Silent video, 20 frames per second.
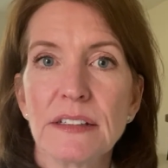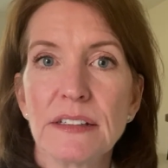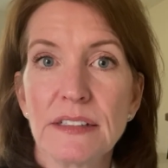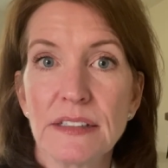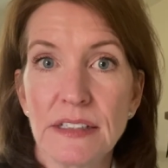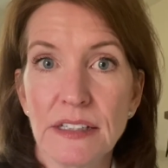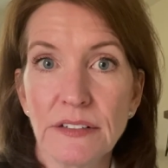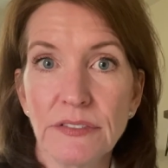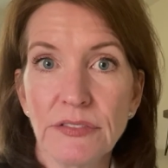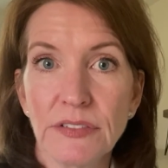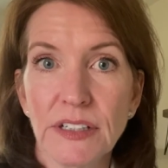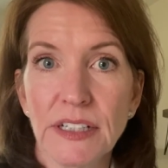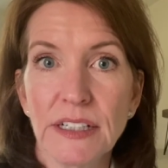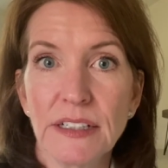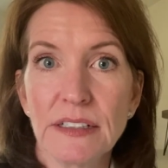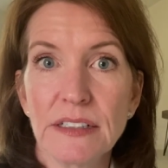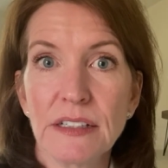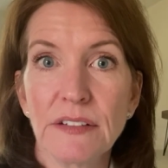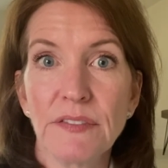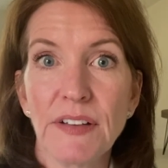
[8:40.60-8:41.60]

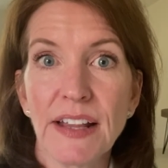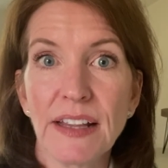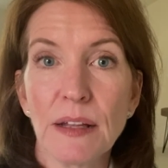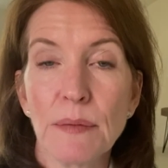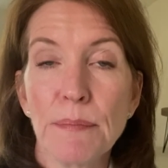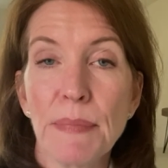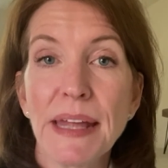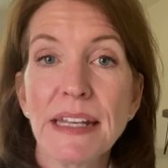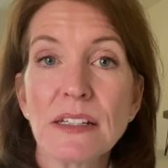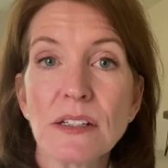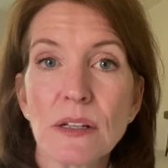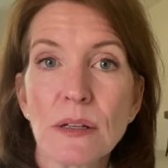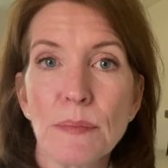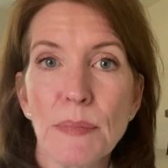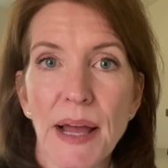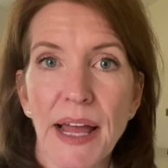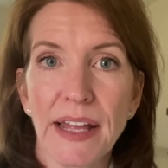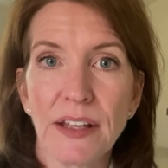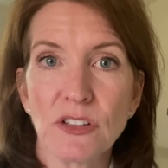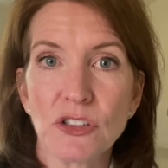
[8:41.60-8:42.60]
different developmental
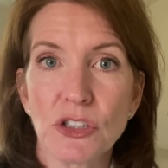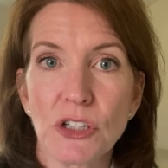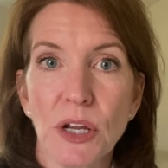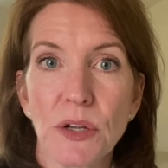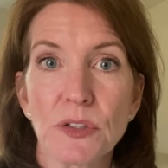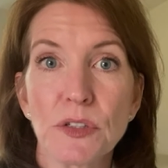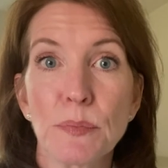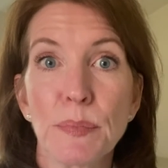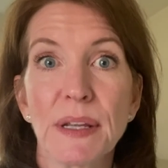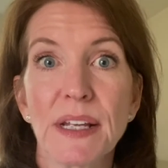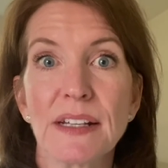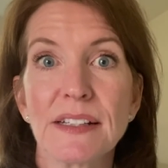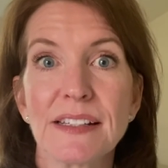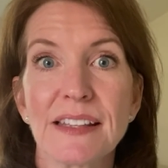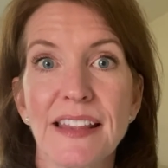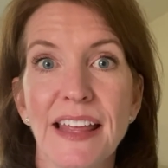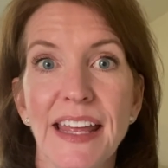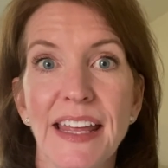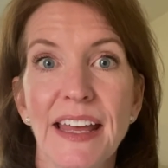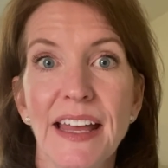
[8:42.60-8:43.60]
milestones because
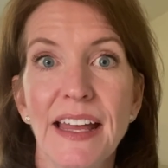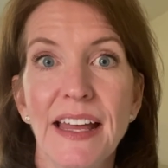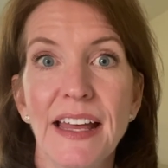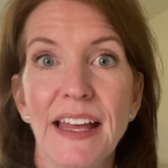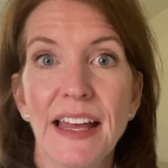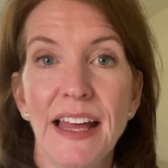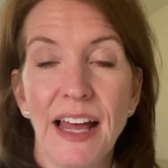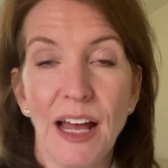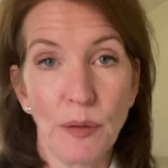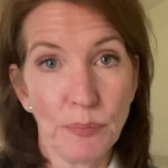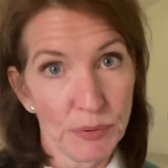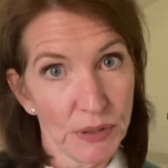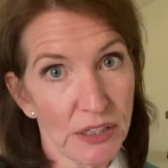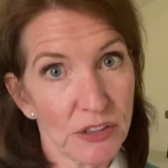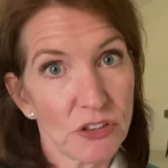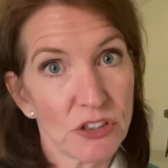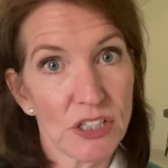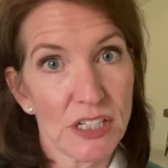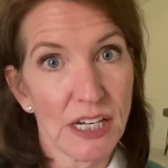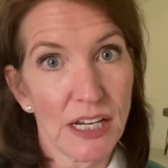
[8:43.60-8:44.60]
they help you
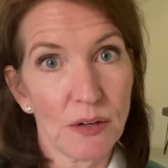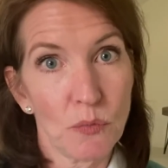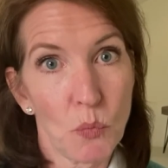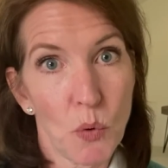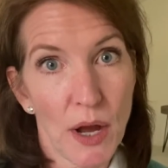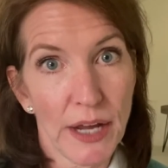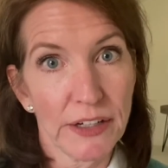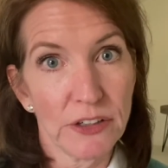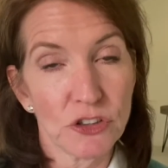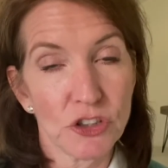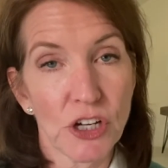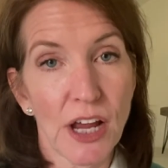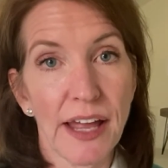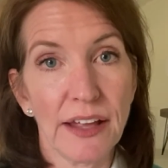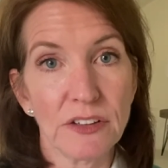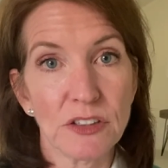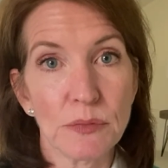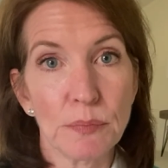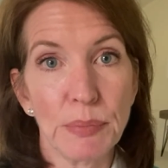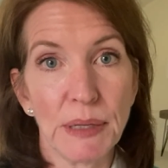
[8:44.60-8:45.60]
understand why your
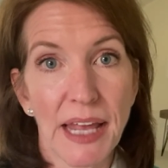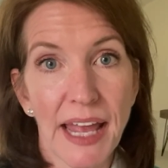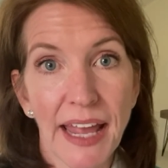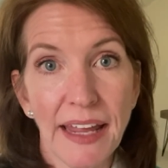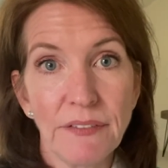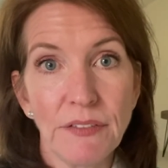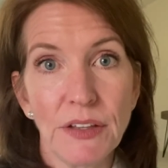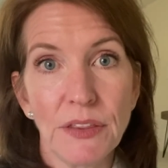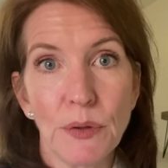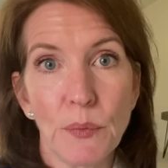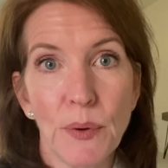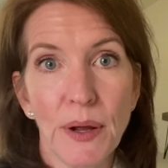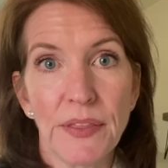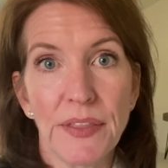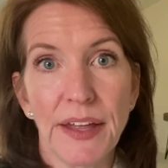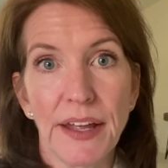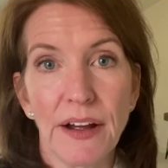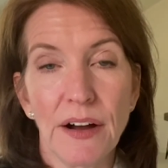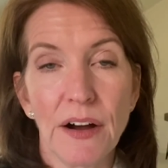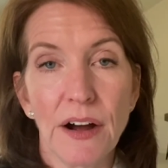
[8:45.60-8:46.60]
child's behaving the way
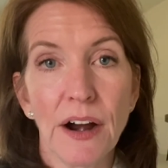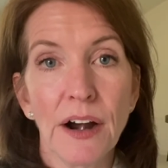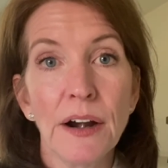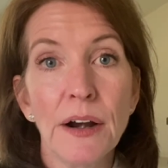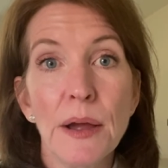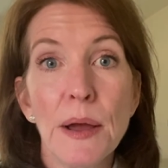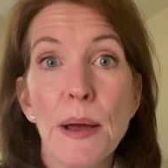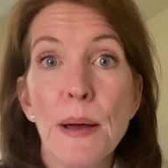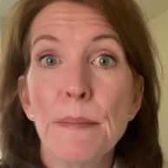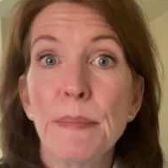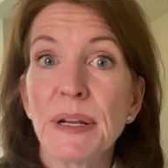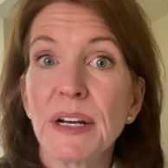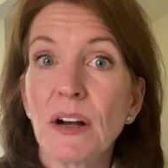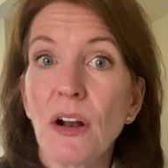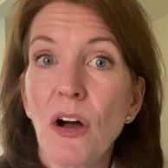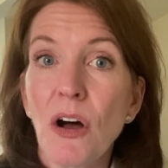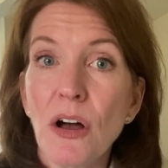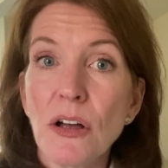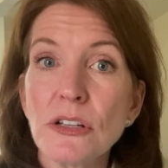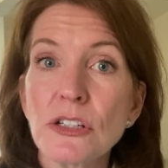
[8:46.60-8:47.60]
they are, but it
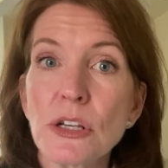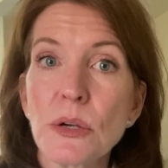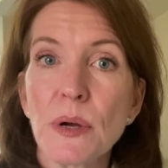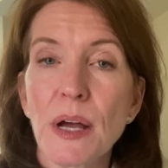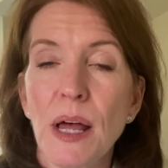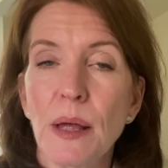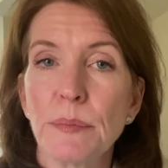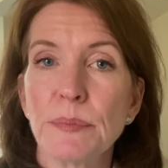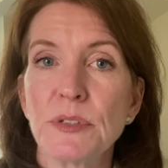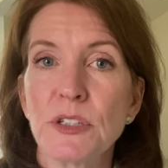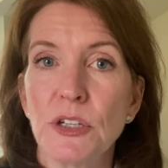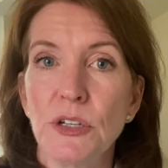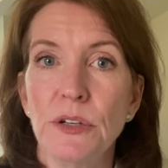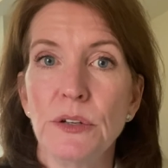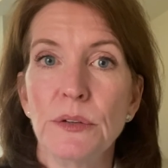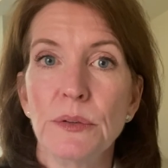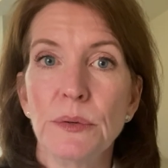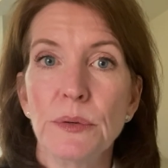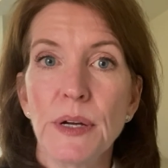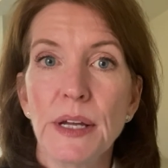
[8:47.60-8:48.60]
also helps
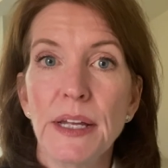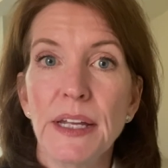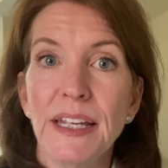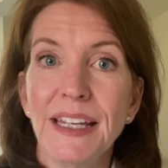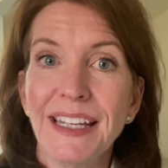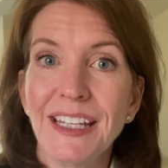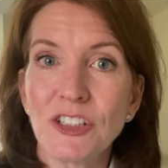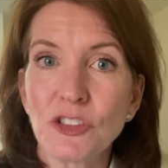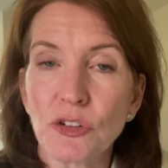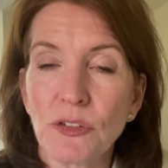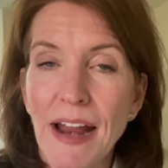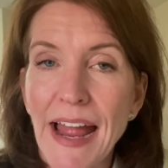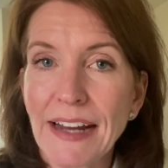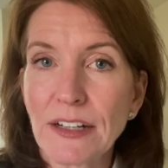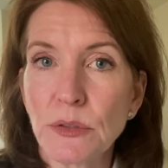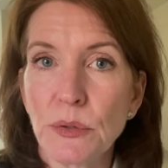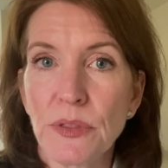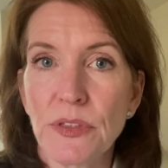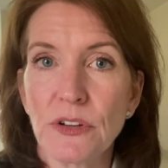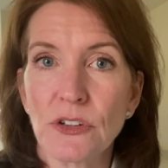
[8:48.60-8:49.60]
you
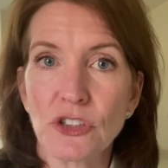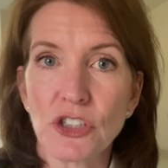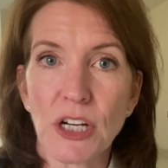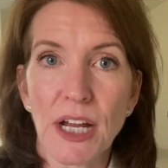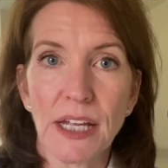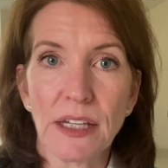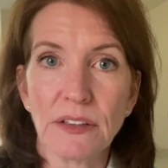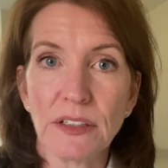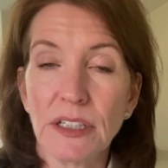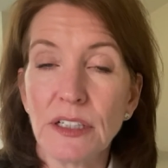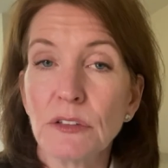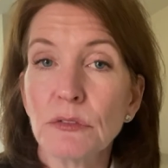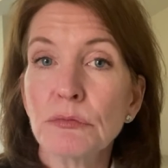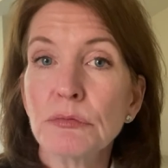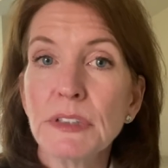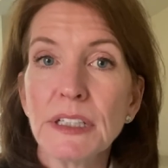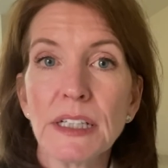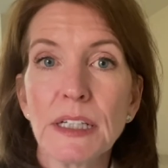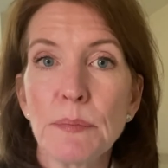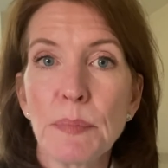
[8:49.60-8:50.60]
interact with your child in a
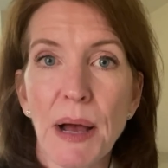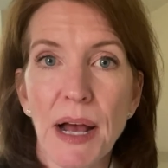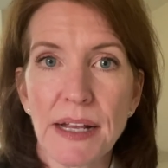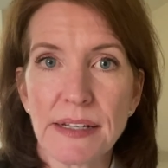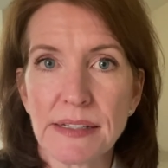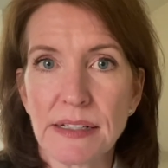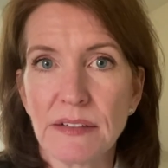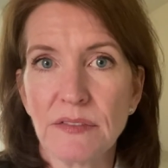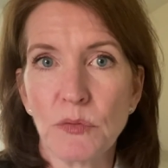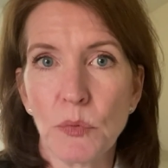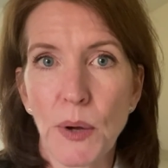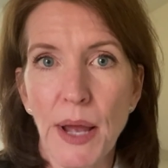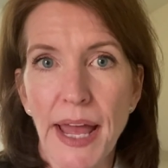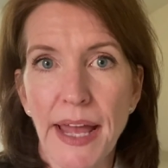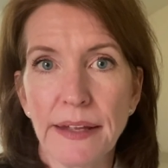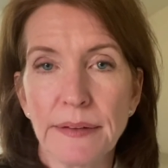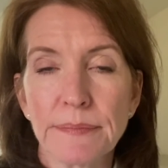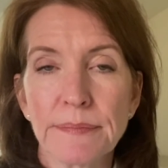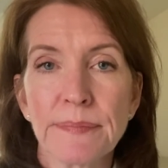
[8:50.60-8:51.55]
really positive way.